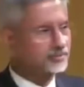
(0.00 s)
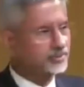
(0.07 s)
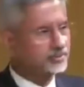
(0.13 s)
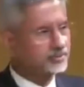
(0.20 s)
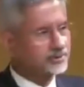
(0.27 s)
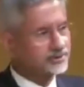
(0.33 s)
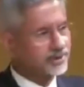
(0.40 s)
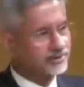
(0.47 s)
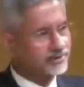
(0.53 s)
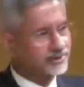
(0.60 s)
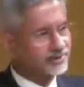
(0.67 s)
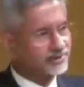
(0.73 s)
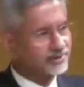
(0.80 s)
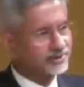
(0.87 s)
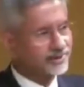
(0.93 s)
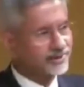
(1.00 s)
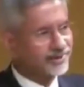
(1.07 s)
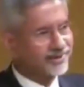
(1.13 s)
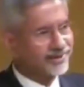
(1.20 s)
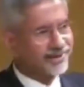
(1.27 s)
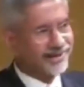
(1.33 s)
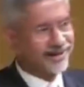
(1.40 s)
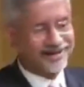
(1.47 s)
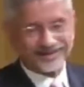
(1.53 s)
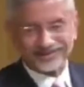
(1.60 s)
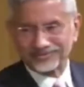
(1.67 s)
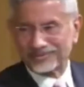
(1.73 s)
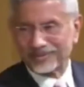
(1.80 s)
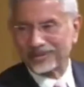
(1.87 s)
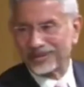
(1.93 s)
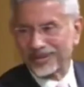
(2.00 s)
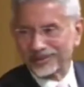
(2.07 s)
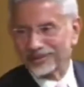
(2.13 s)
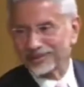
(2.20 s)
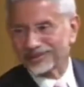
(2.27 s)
So we said we go and form our own